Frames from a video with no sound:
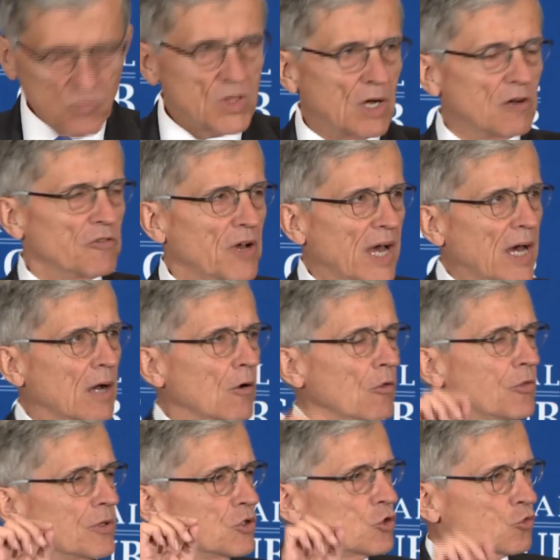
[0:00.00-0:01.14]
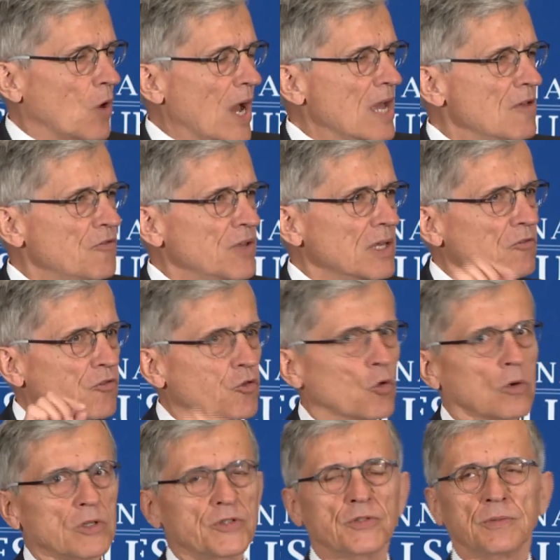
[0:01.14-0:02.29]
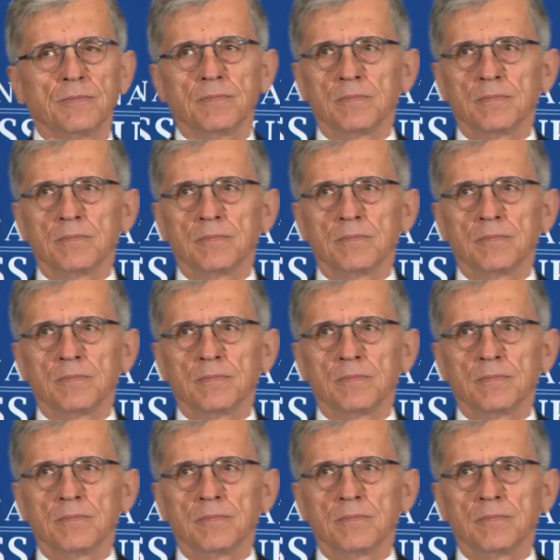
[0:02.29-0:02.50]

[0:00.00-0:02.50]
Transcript: of how the driving force